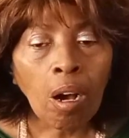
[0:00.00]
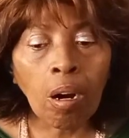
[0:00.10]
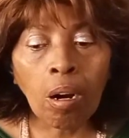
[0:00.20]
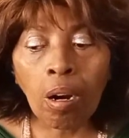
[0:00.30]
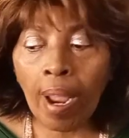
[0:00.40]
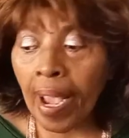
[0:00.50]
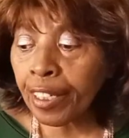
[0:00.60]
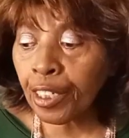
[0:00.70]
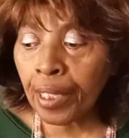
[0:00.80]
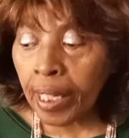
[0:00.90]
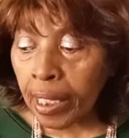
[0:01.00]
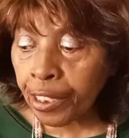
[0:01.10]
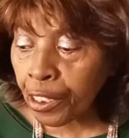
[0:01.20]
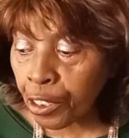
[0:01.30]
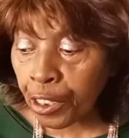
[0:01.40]
or actually,
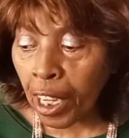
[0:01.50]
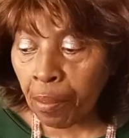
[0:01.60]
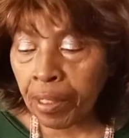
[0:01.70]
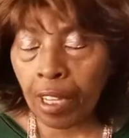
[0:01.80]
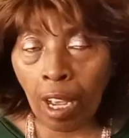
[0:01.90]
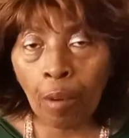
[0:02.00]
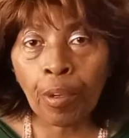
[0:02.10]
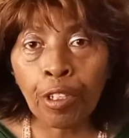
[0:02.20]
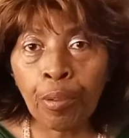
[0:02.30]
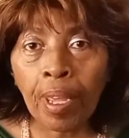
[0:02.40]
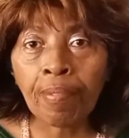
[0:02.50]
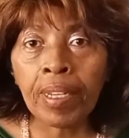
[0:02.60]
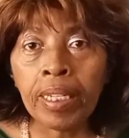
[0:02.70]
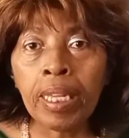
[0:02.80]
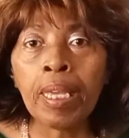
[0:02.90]
it's just a scary time when you have
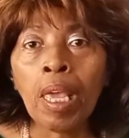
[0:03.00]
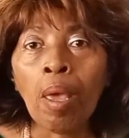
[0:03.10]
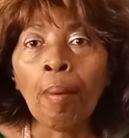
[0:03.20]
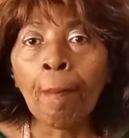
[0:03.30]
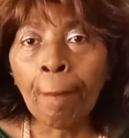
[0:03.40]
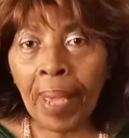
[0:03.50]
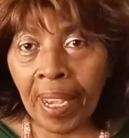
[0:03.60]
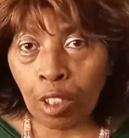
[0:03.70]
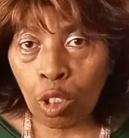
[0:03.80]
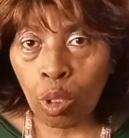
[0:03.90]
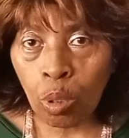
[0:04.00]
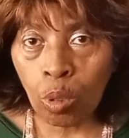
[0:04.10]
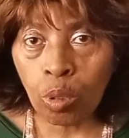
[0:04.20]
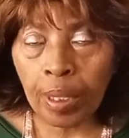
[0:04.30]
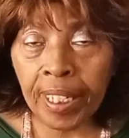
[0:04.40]
any
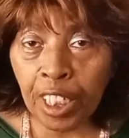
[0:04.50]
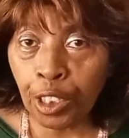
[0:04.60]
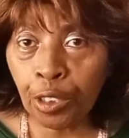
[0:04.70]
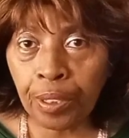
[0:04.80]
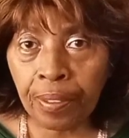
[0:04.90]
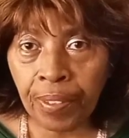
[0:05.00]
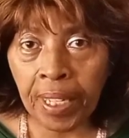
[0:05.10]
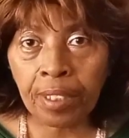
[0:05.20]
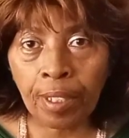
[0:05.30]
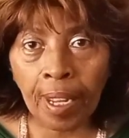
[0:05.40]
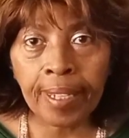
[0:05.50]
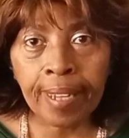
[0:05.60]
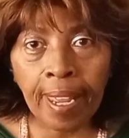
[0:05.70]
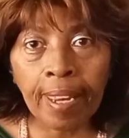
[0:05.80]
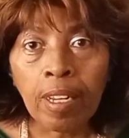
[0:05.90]
medical issues and things like
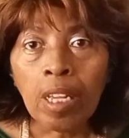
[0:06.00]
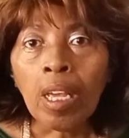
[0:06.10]
that.